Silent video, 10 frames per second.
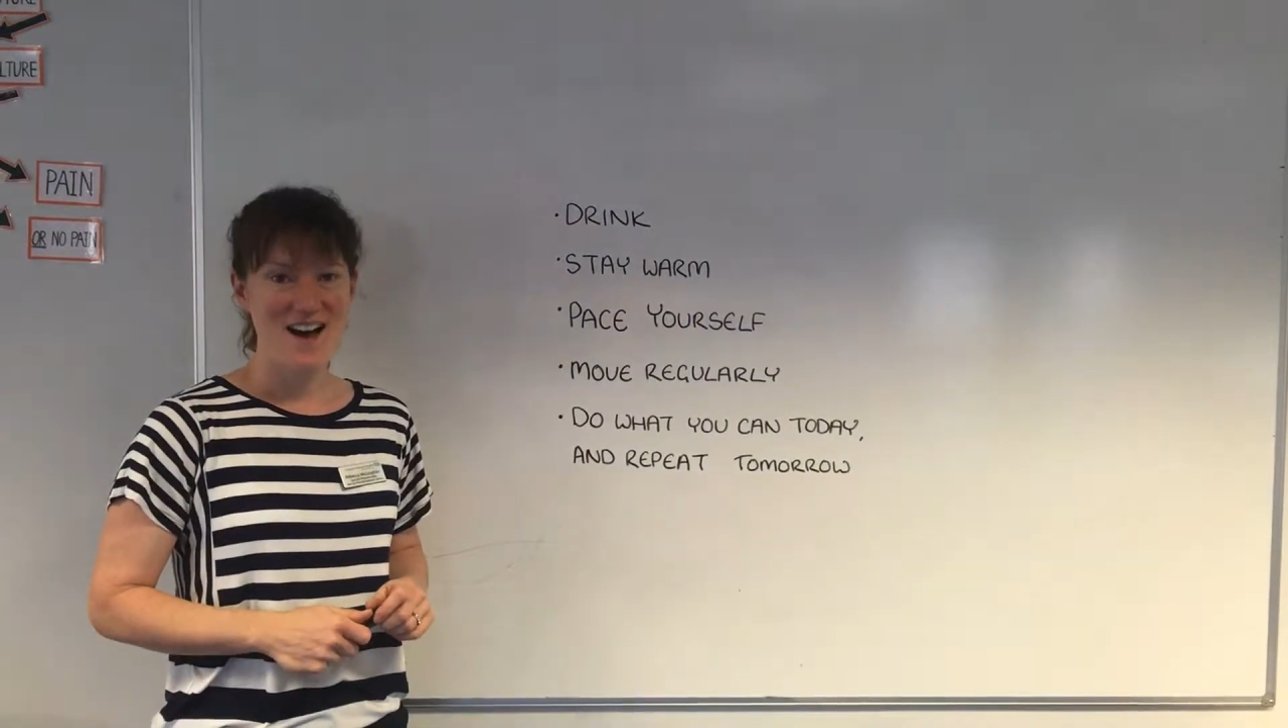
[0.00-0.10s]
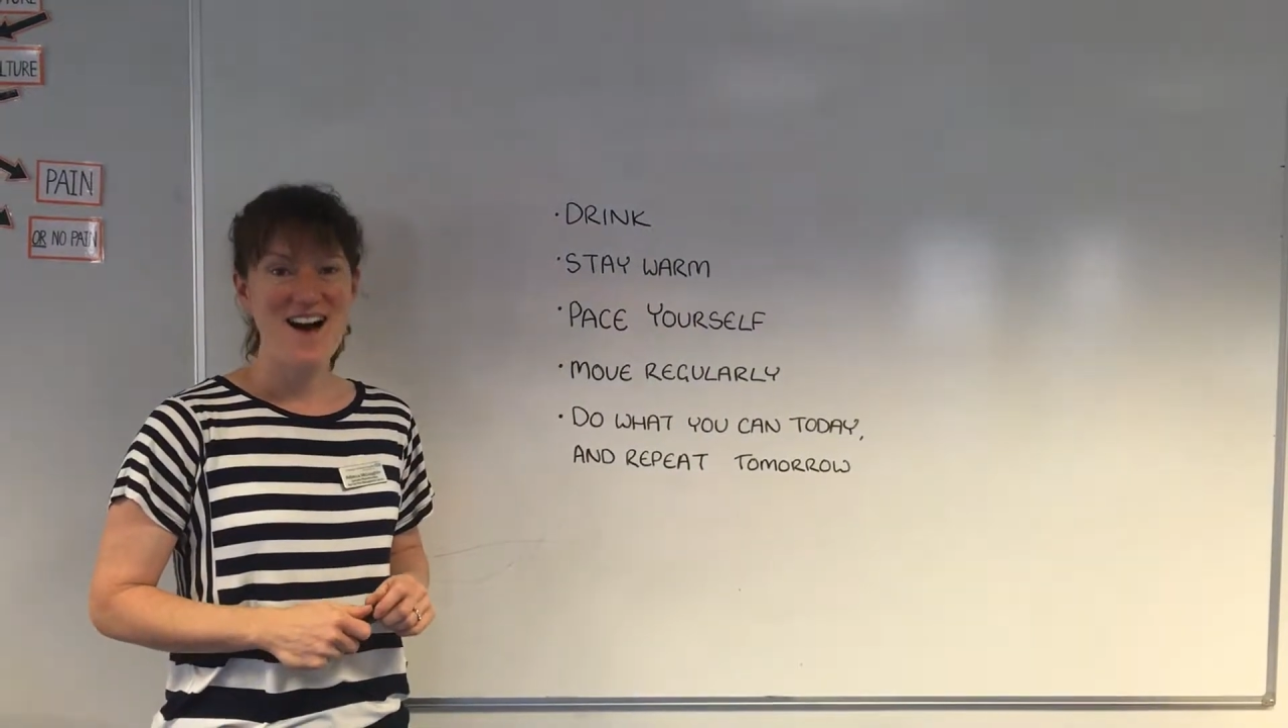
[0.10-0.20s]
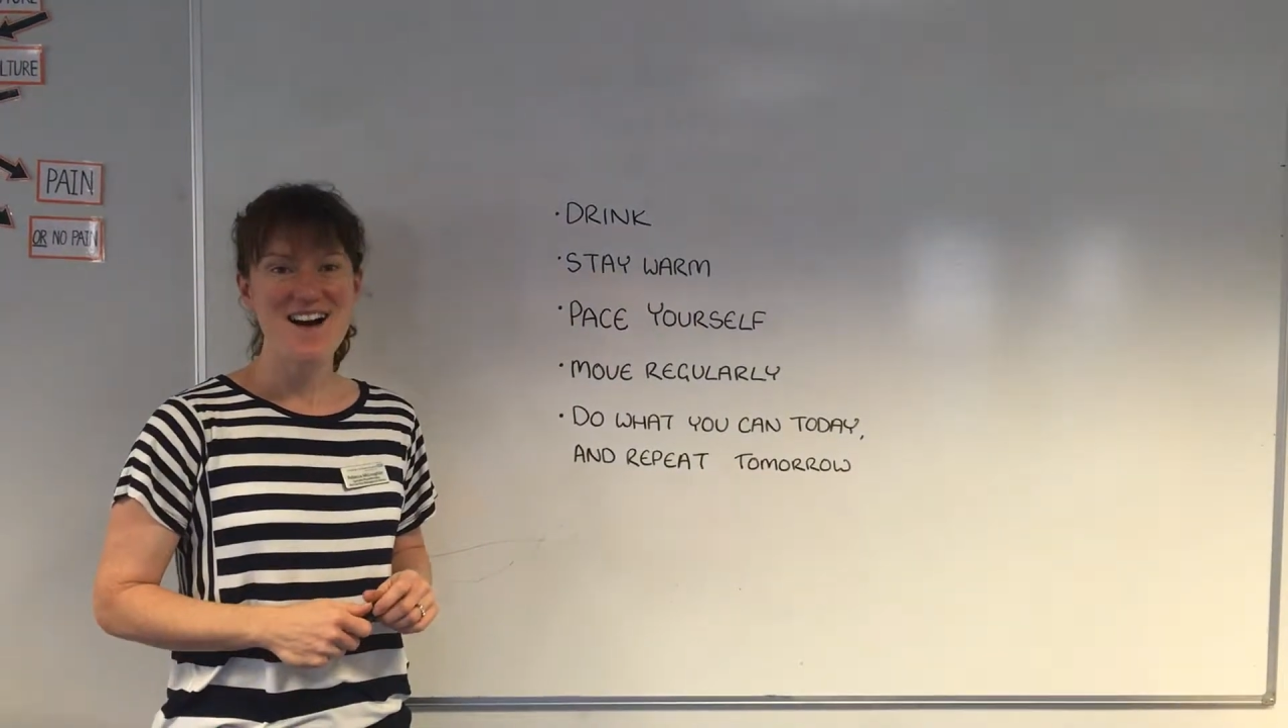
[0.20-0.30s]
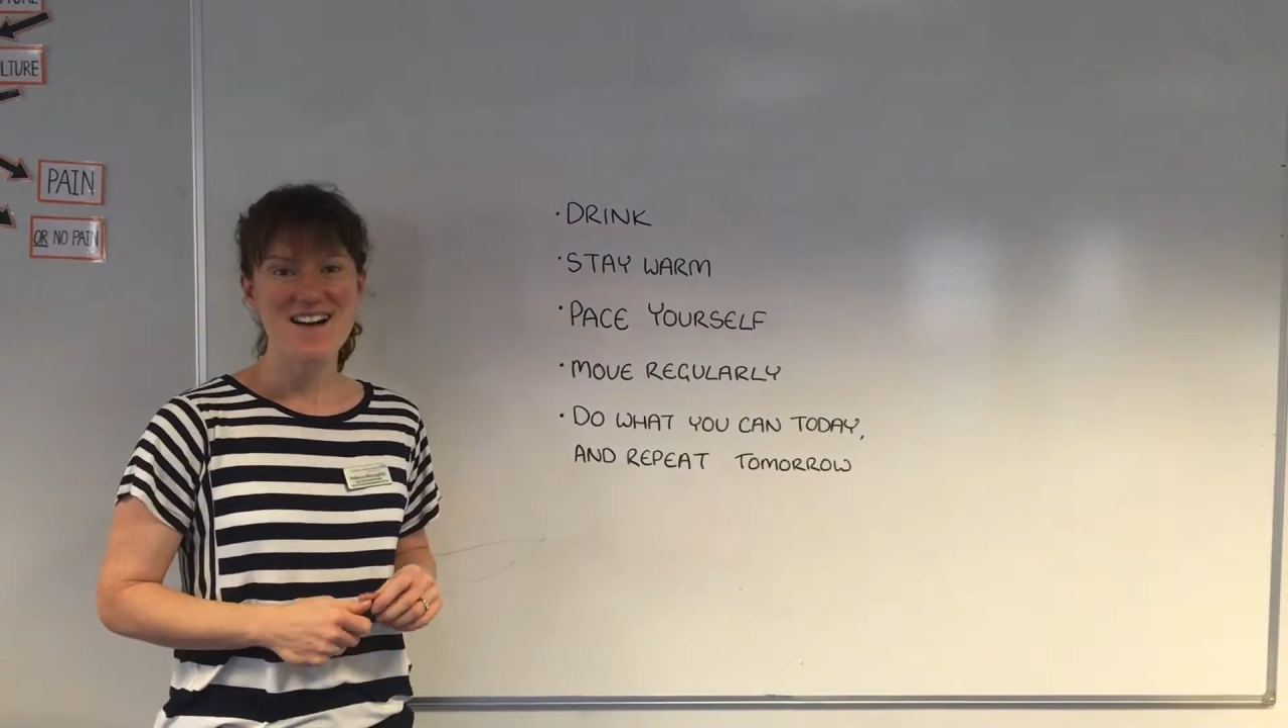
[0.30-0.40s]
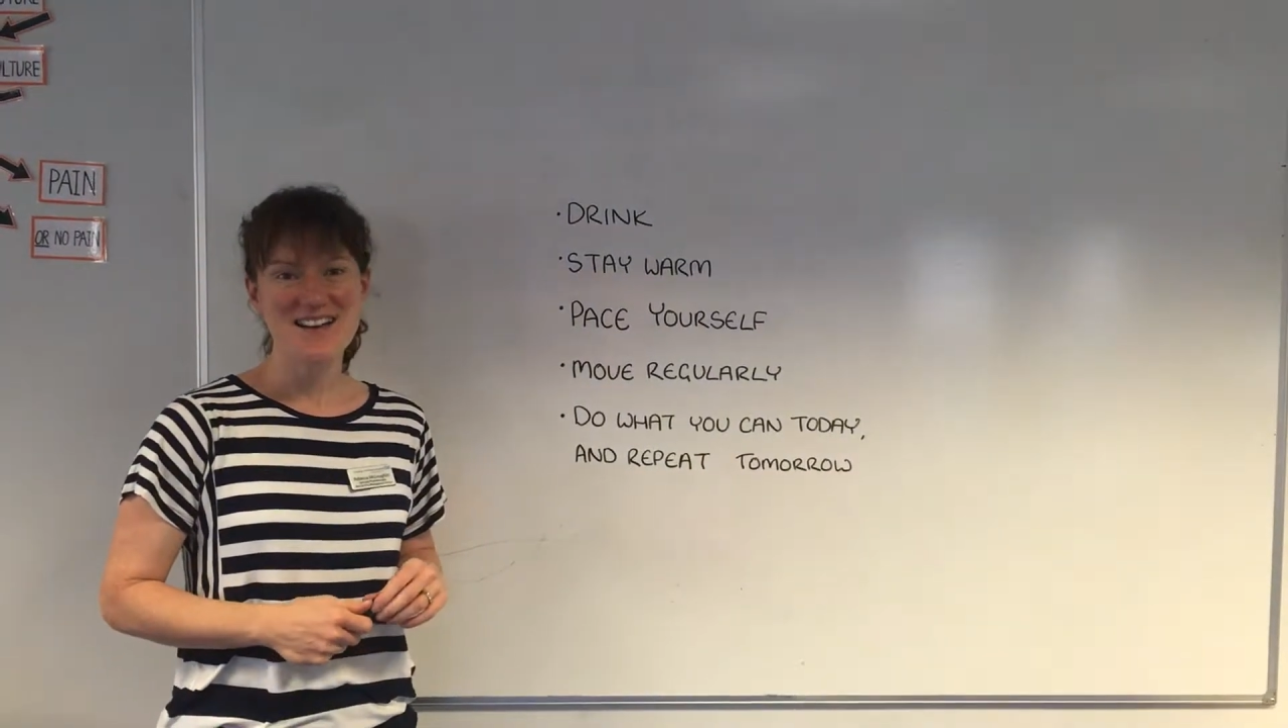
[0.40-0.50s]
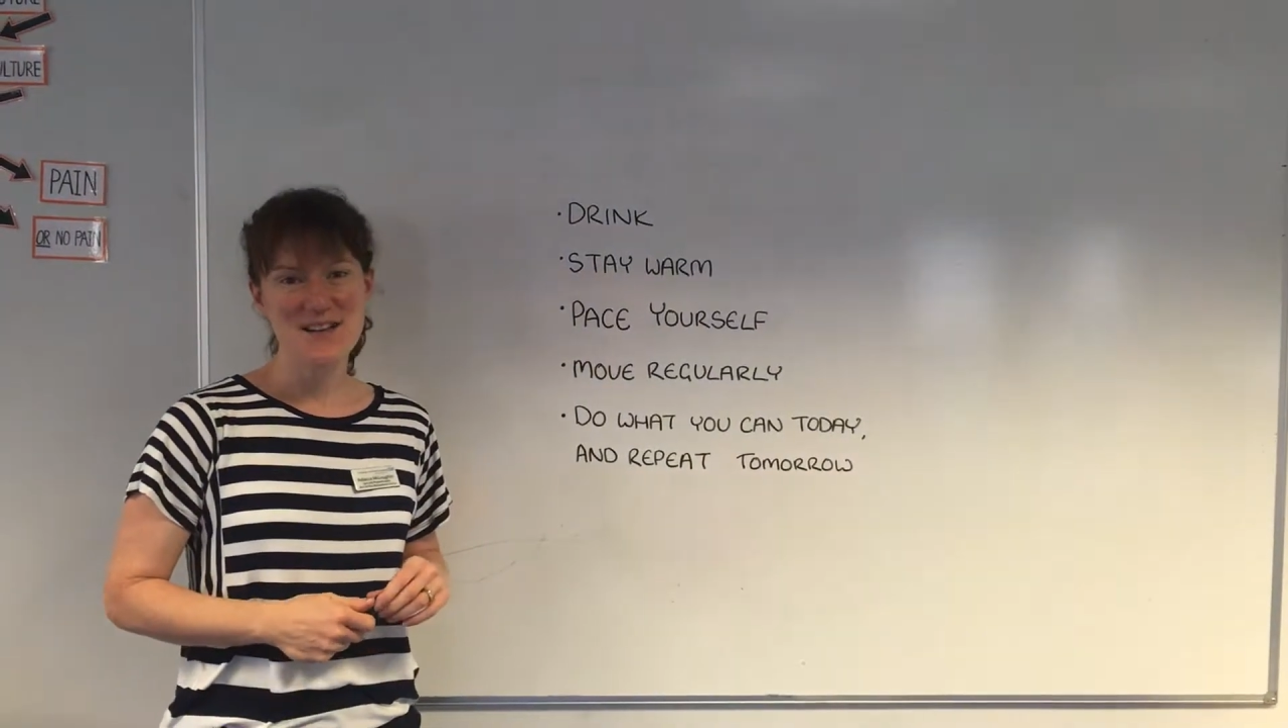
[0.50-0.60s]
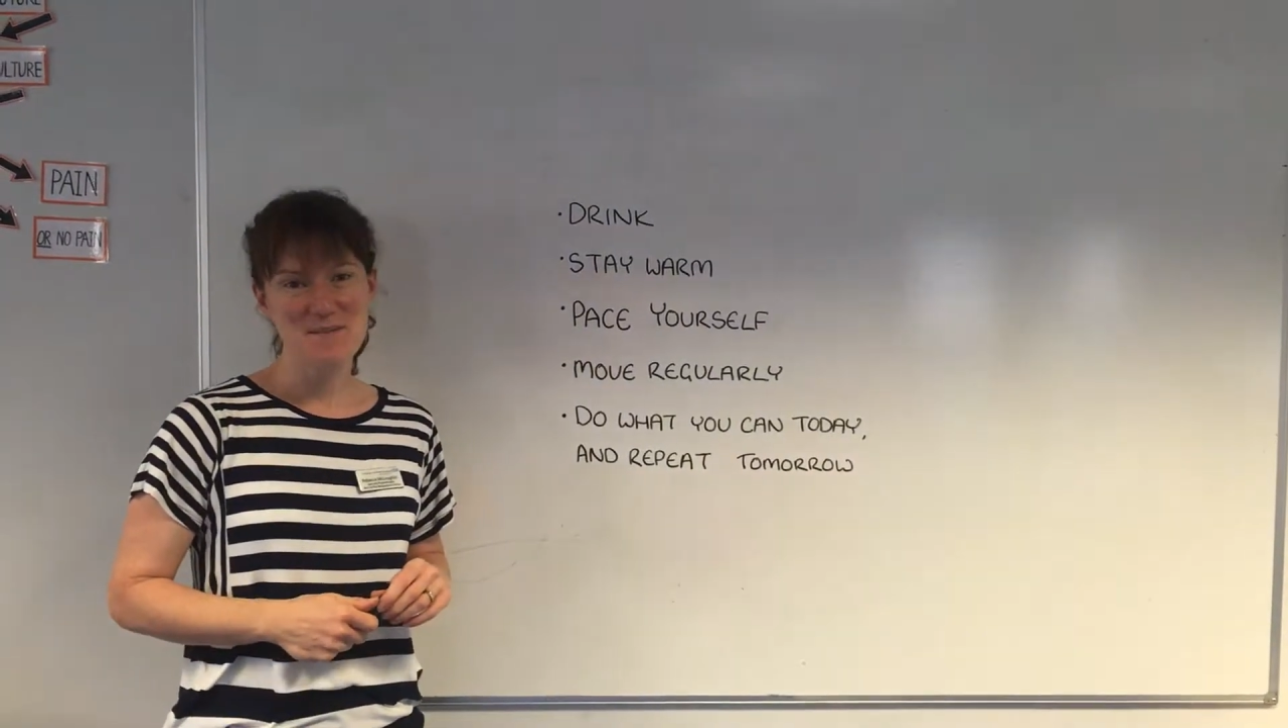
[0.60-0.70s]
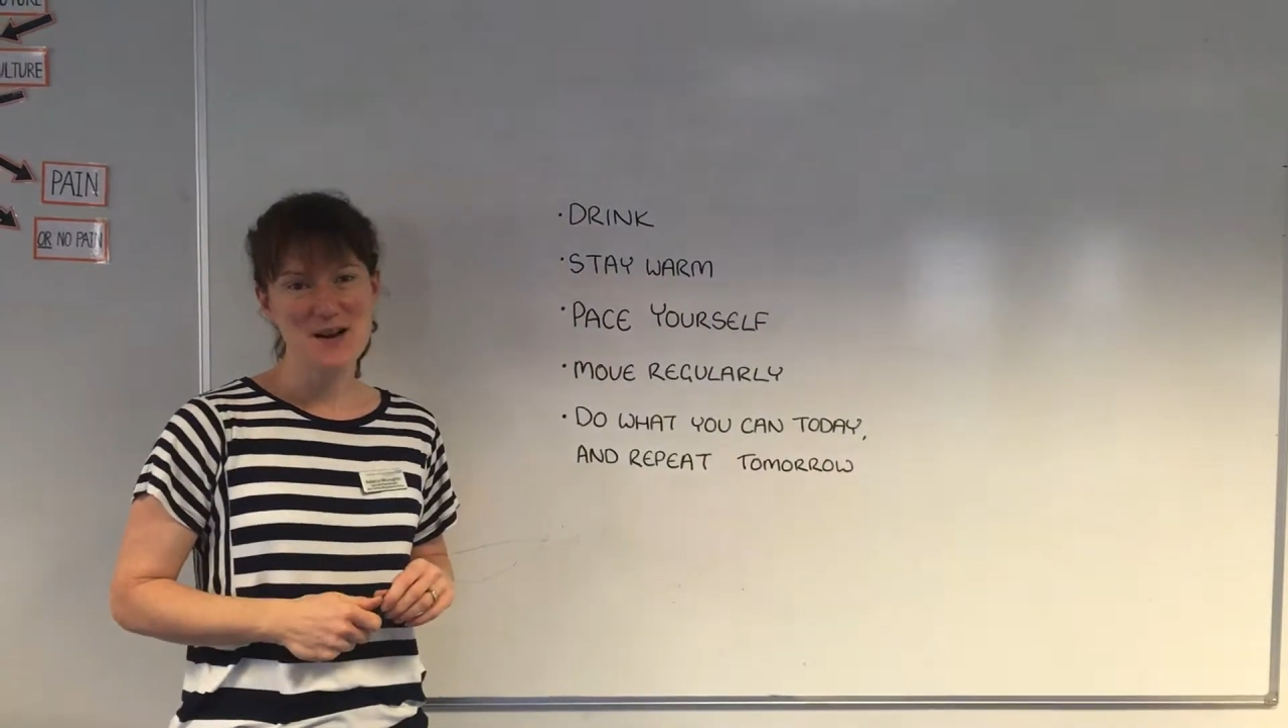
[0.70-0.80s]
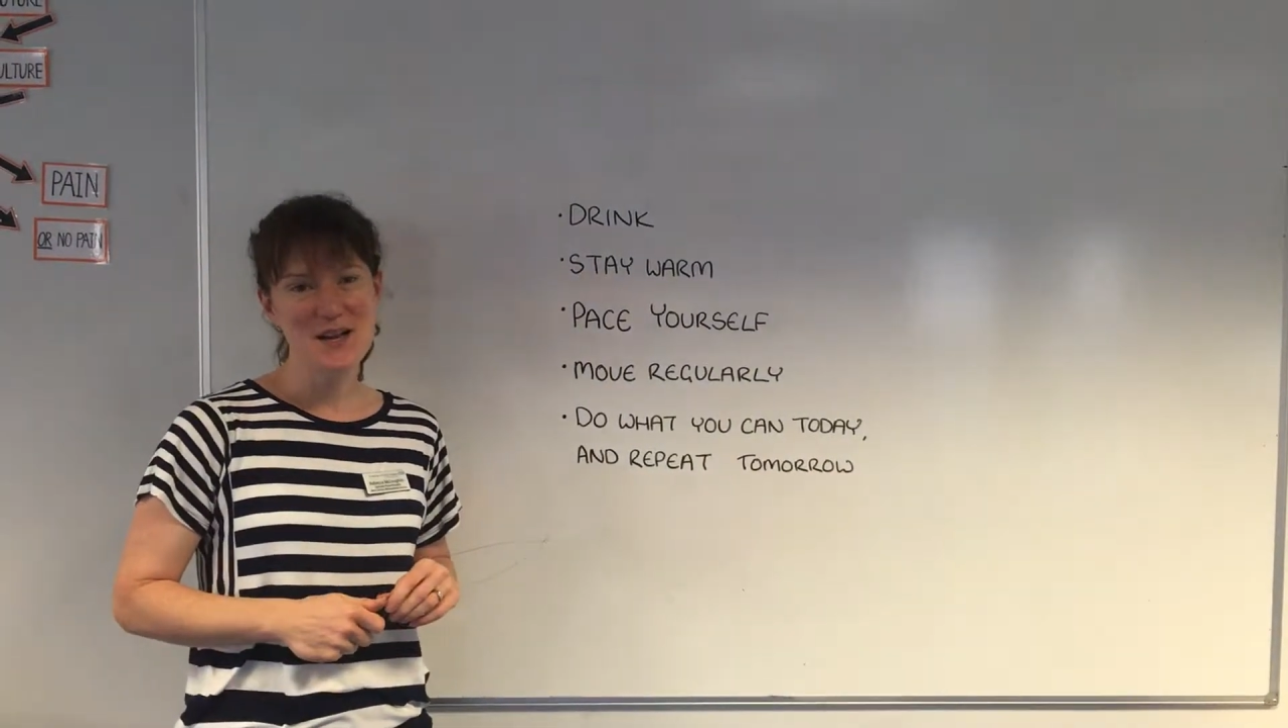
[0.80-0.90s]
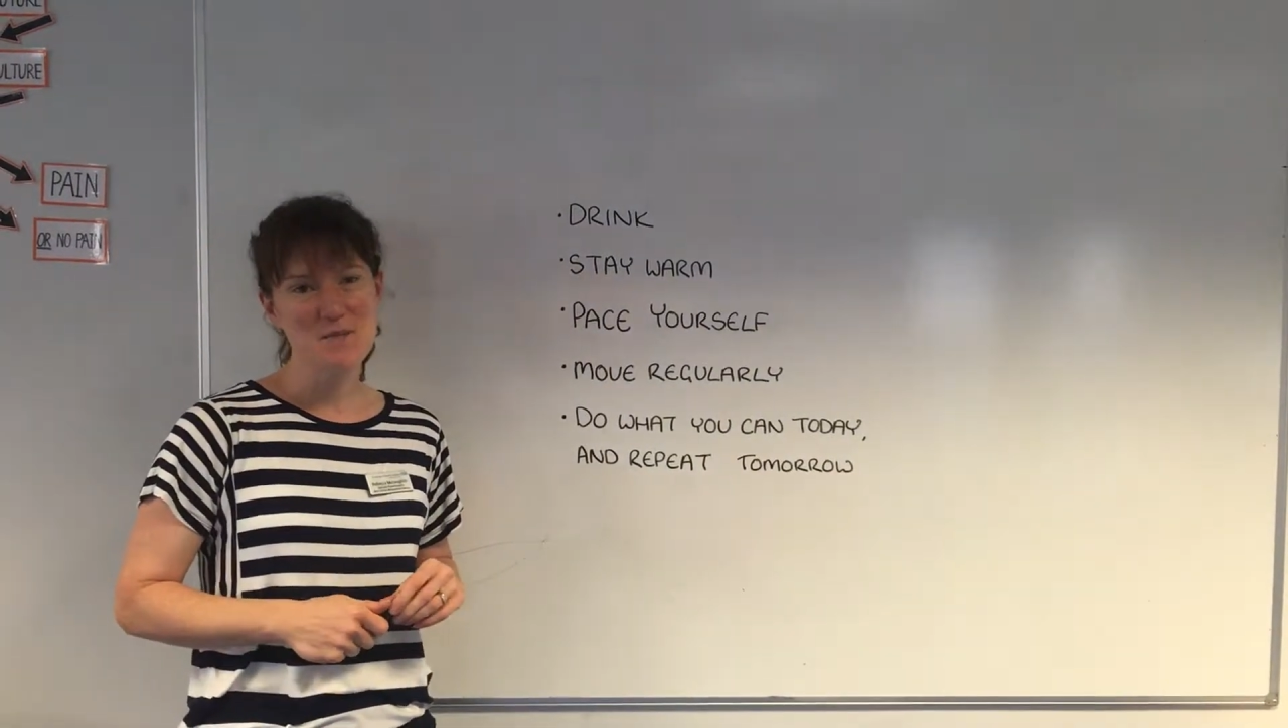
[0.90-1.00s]
Hi,
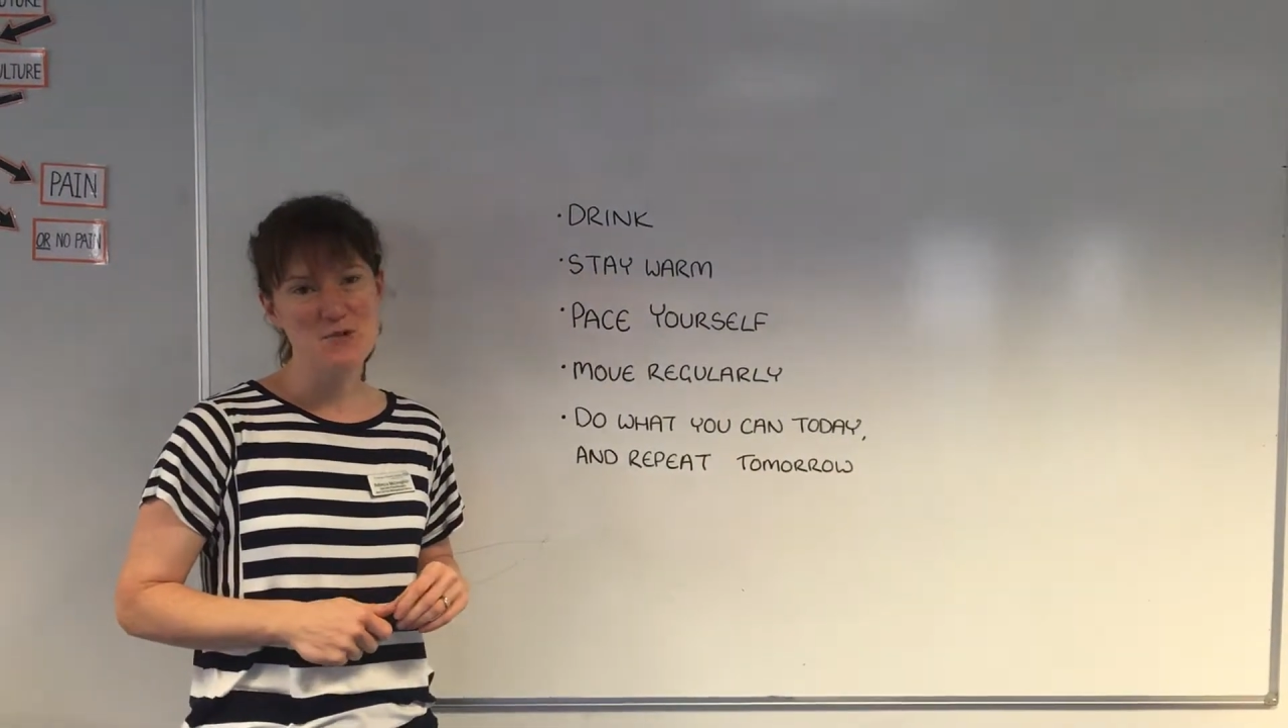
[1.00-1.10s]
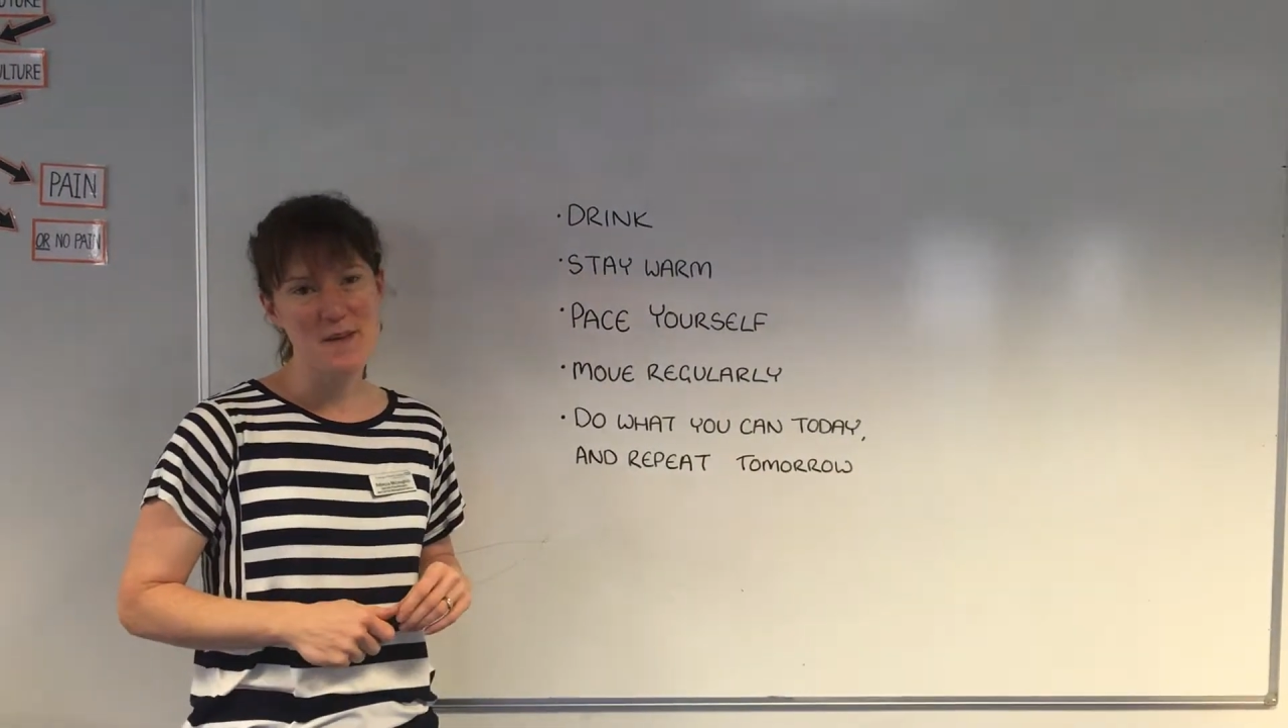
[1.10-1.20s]
my name's